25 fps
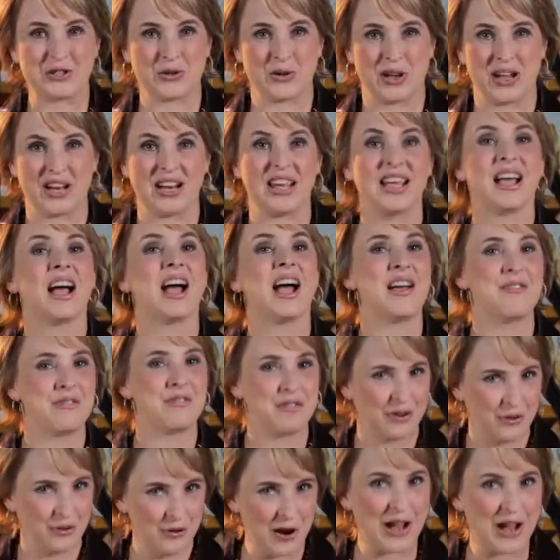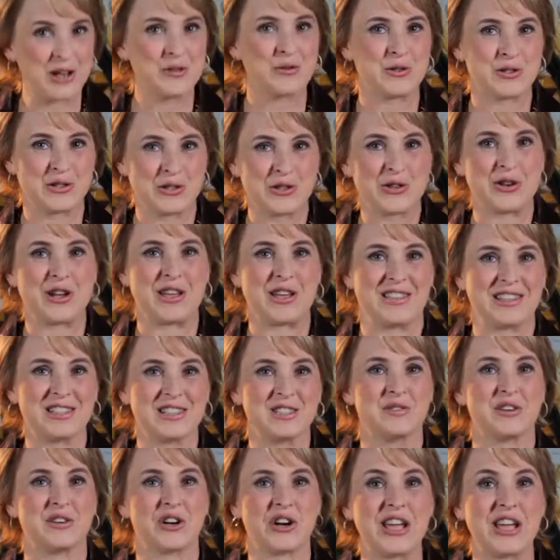training. I have a graduate degree
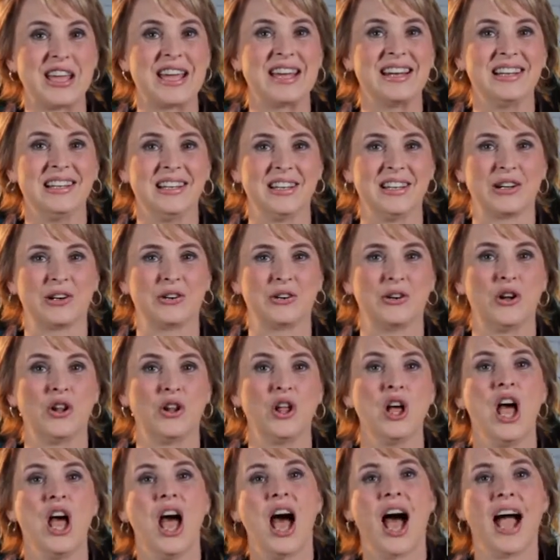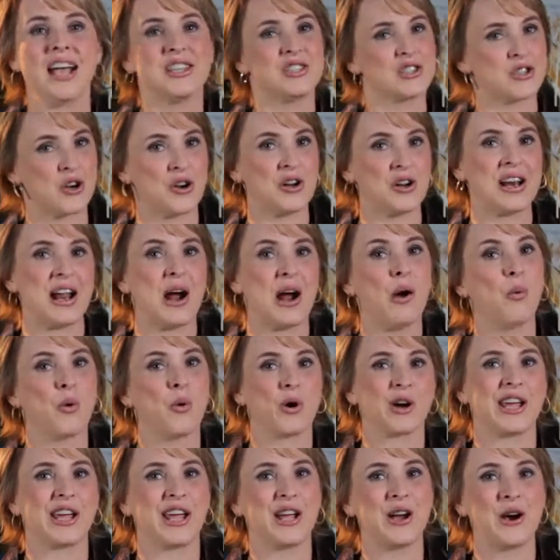that's very analytical. I started out
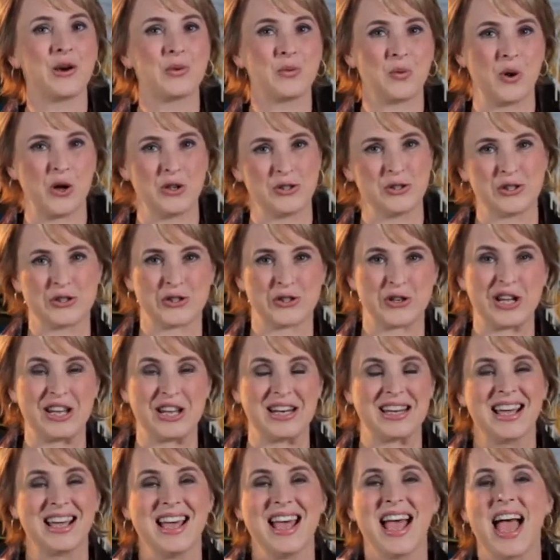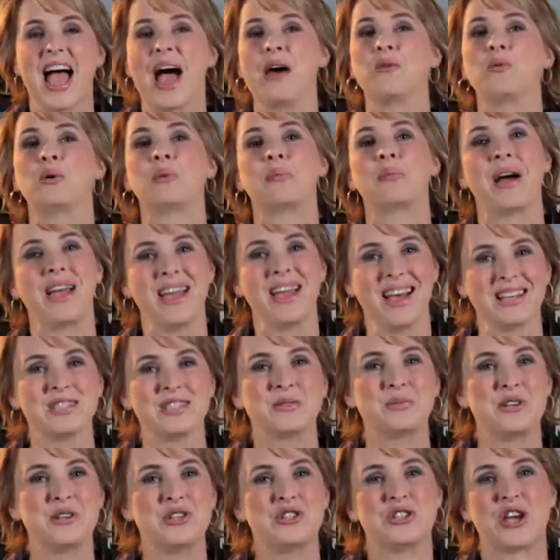working on Wall Street, and when my
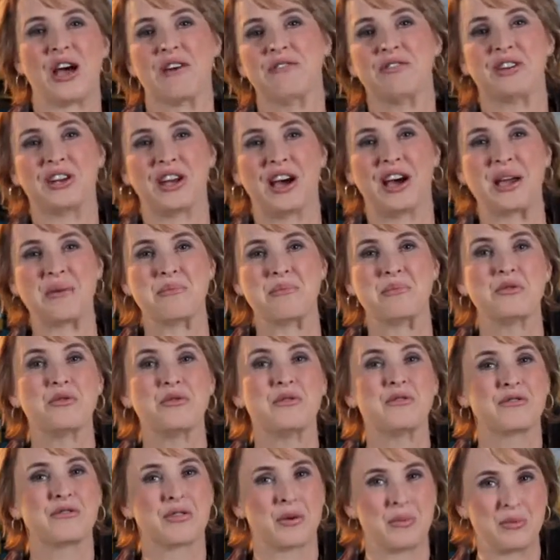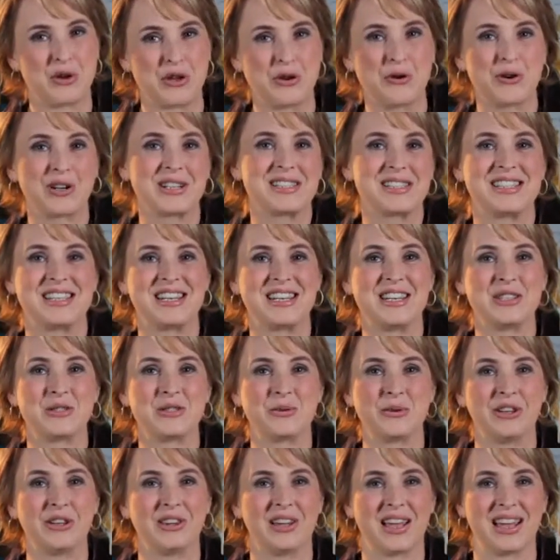husband Jeff and I moved from New York City
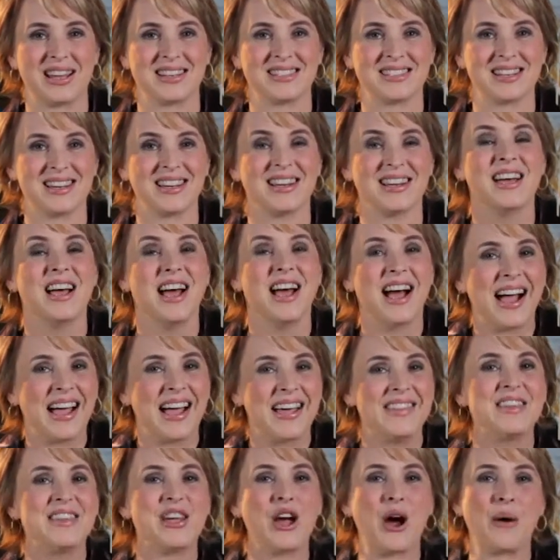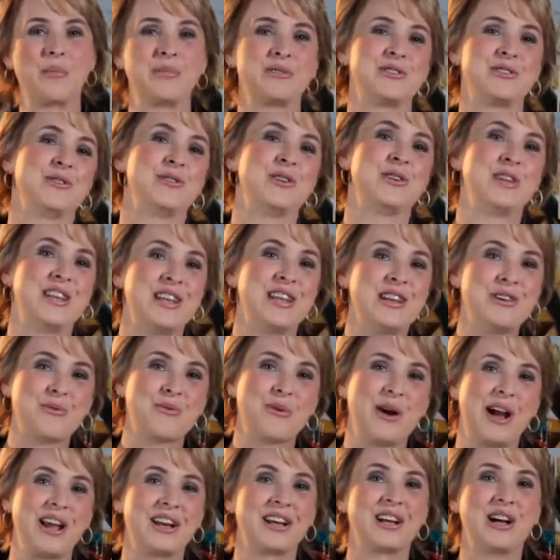to Atlanta, I had the opportunity to
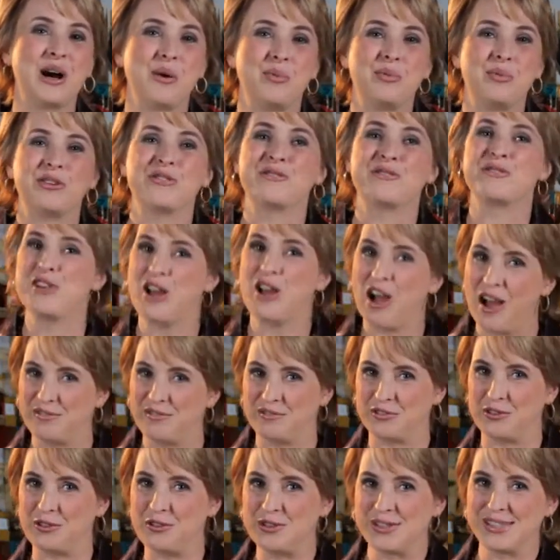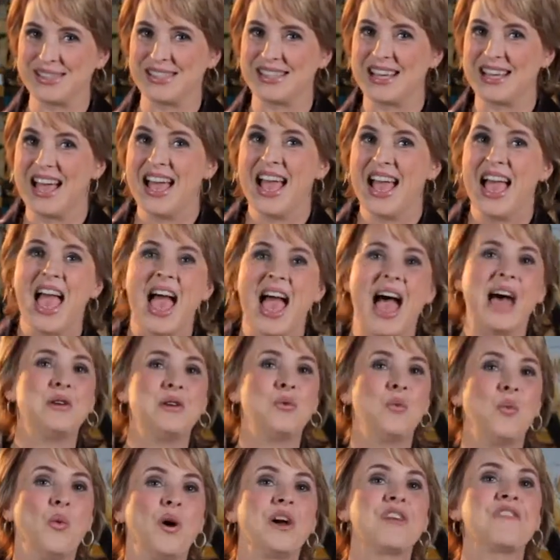write a couple of novels.
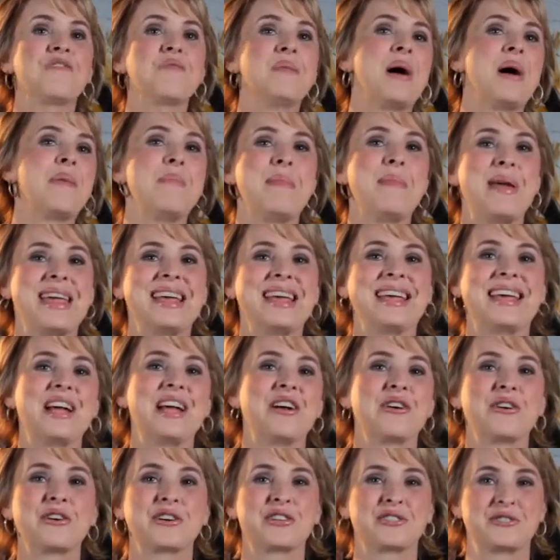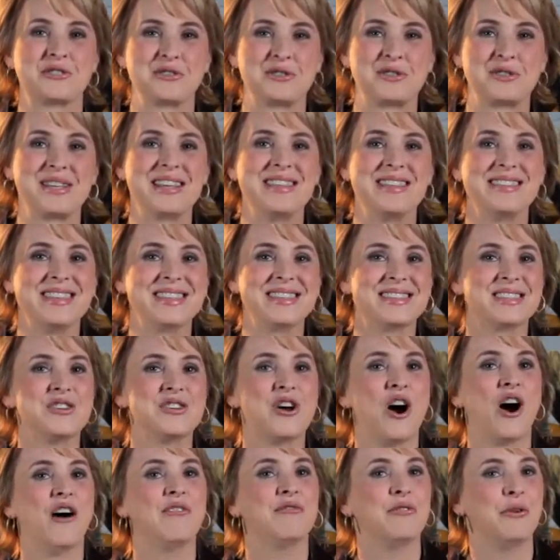And one of my main characters in this
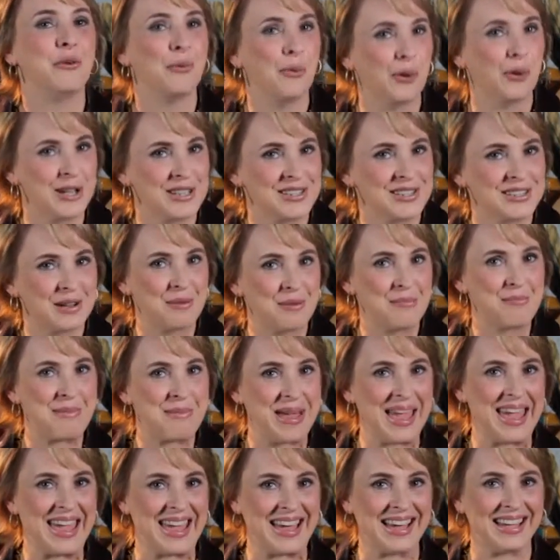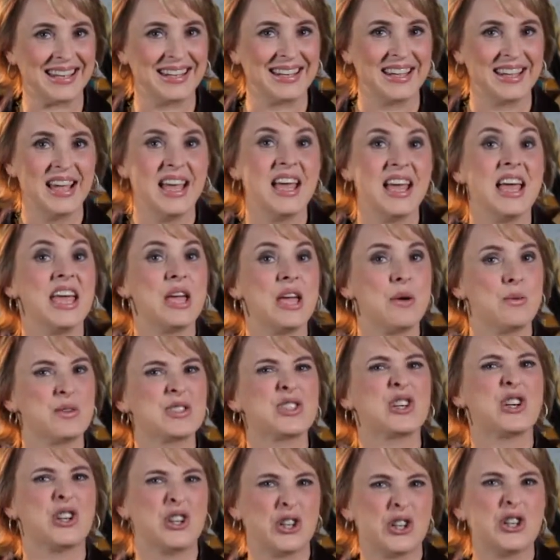novel was a man. He
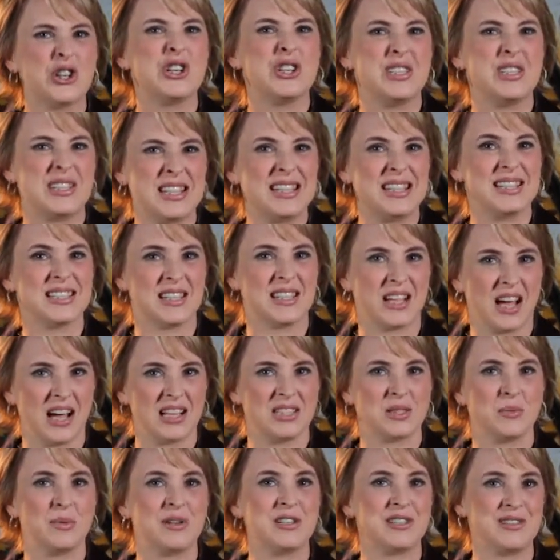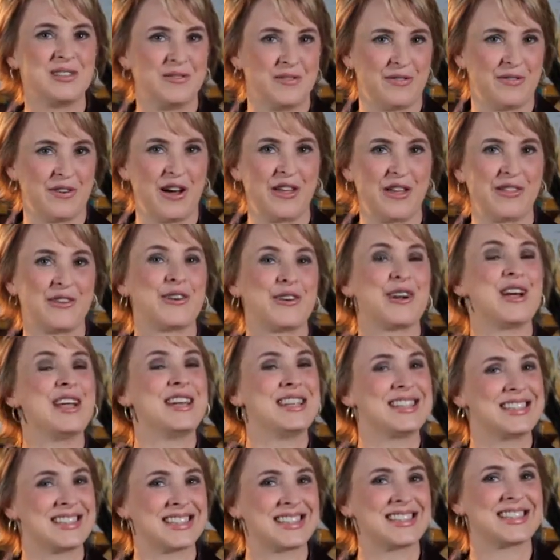was a good, decent husband and father
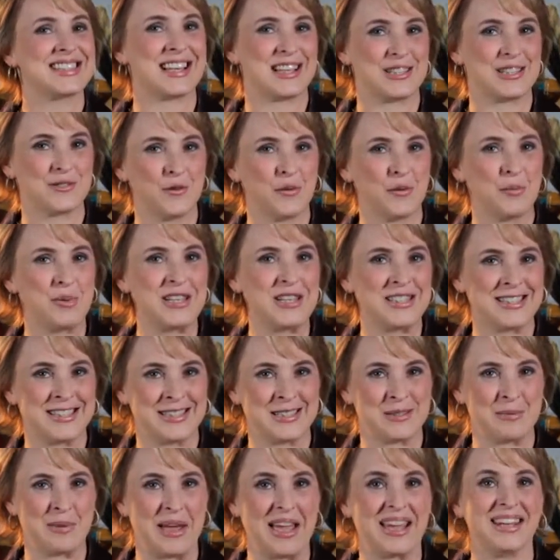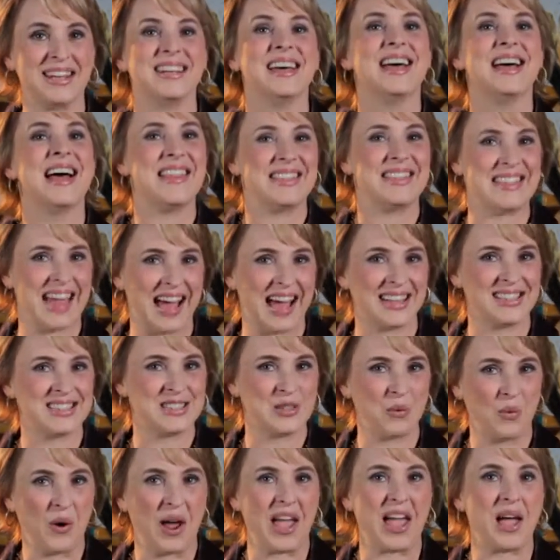and a successful businessman.
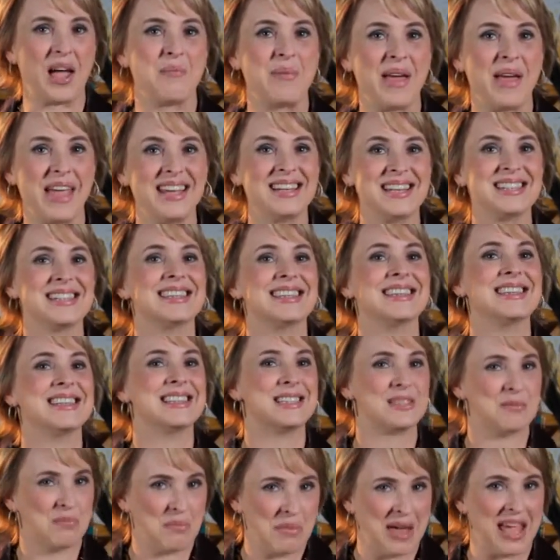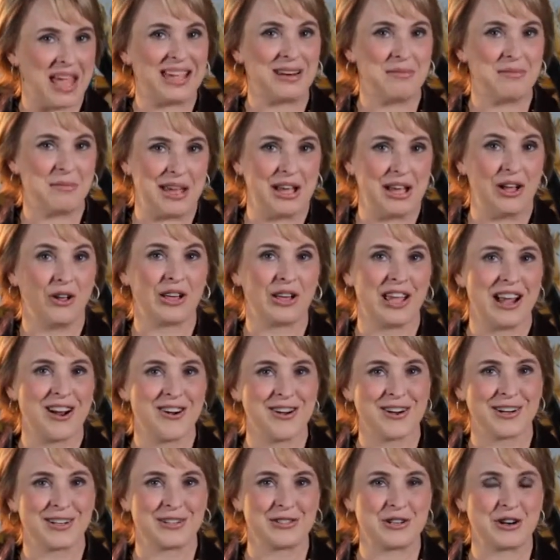That's the way I painted this main male
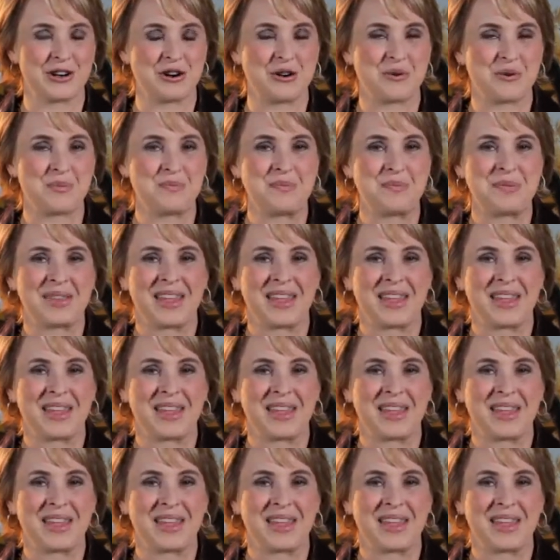character.